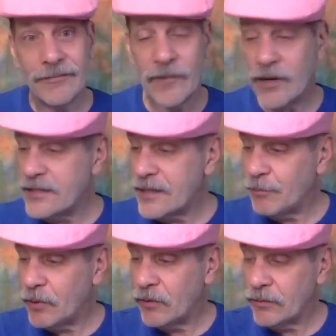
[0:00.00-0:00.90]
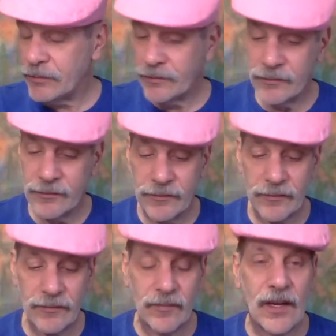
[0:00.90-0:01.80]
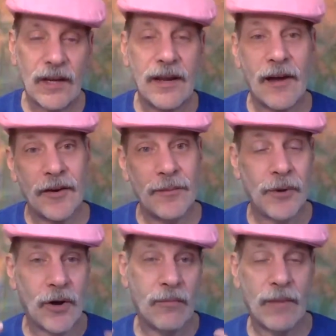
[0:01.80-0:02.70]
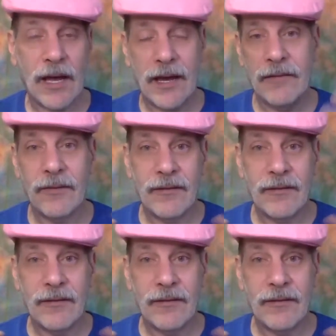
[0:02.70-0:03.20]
Very simple. Now I'm going to put on my